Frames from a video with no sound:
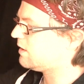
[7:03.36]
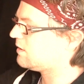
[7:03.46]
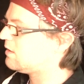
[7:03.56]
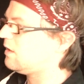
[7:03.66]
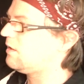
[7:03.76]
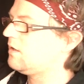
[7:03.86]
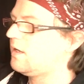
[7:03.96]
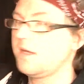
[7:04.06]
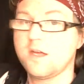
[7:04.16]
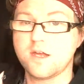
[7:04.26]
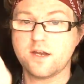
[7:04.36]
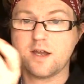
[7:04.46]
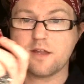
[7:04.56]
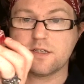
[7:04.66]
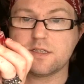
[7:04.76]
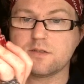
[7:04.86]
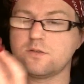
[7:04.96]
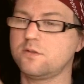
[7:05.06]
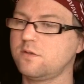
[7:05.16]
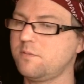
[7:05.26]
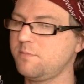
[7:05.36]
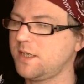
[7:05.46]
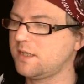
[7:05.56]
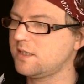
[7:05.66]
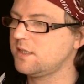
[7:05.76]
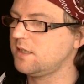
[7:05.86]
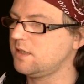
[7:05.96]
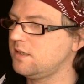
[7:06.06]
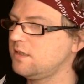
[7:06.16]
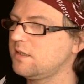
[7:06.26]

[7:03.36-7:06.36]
So now this is all mixed in.